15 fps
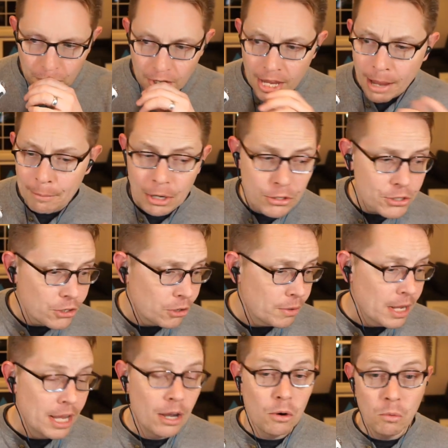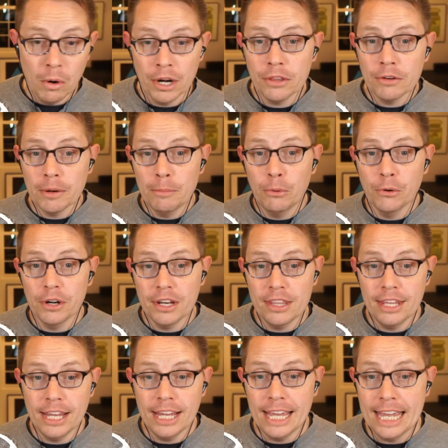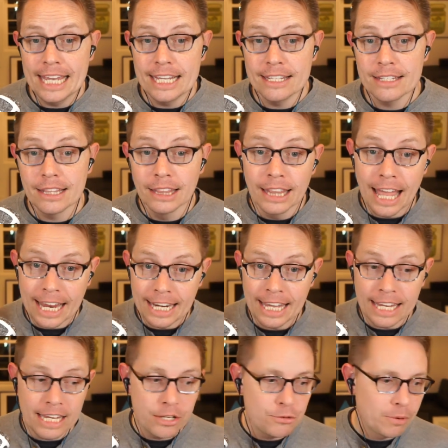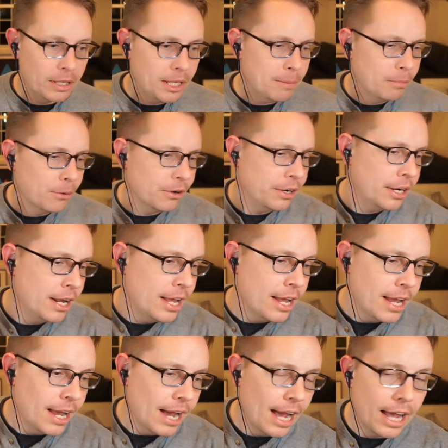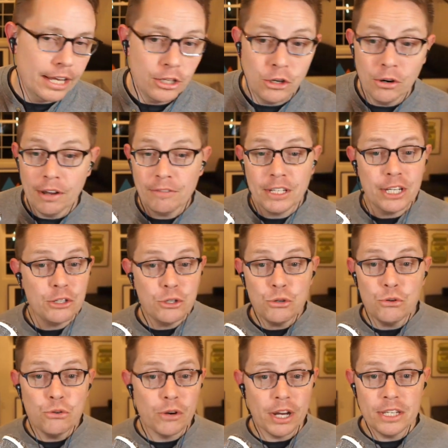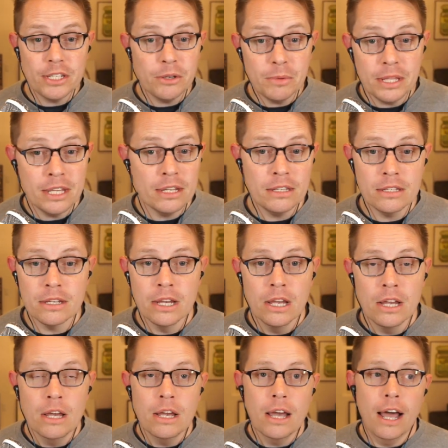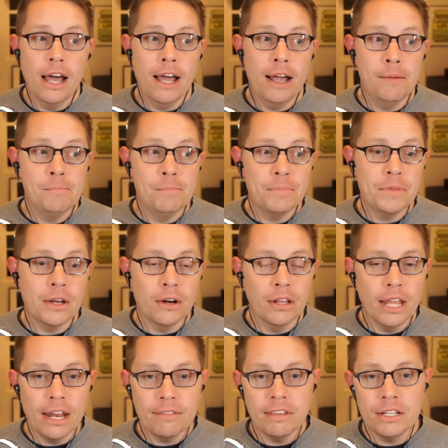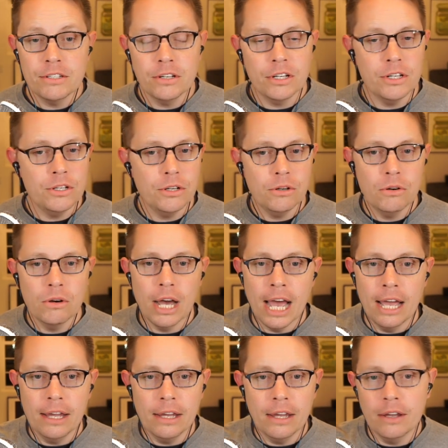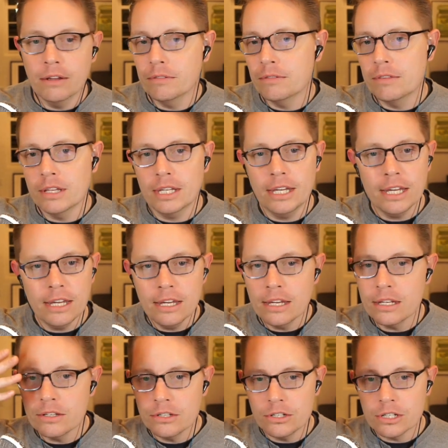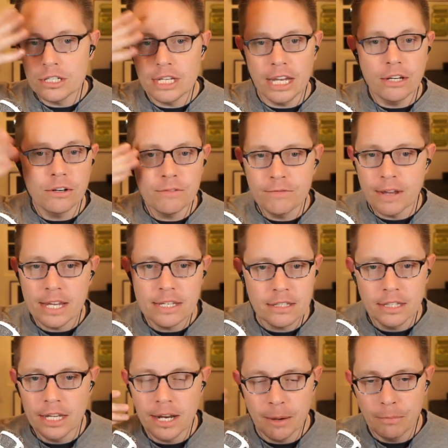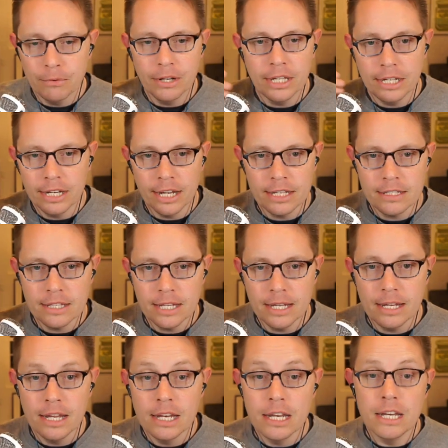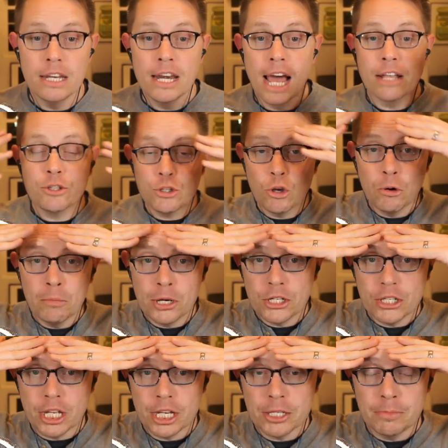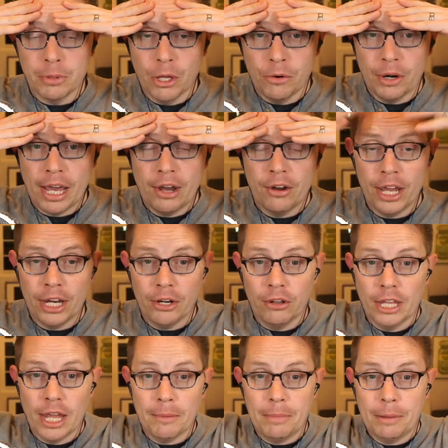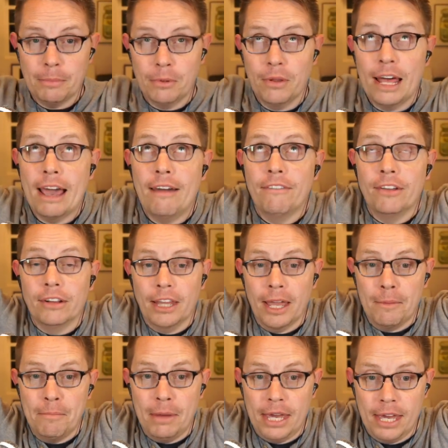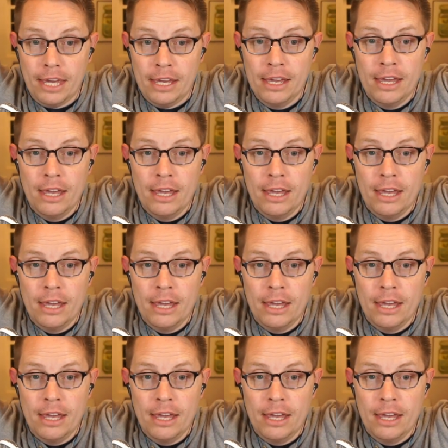One other important thing is lighting is really important. You don't have to get too crazy with this. There are a lot of things you can do. The key is just get your face lit up really nicely. Not so much that it's blown out. I know a lot of people have their like big,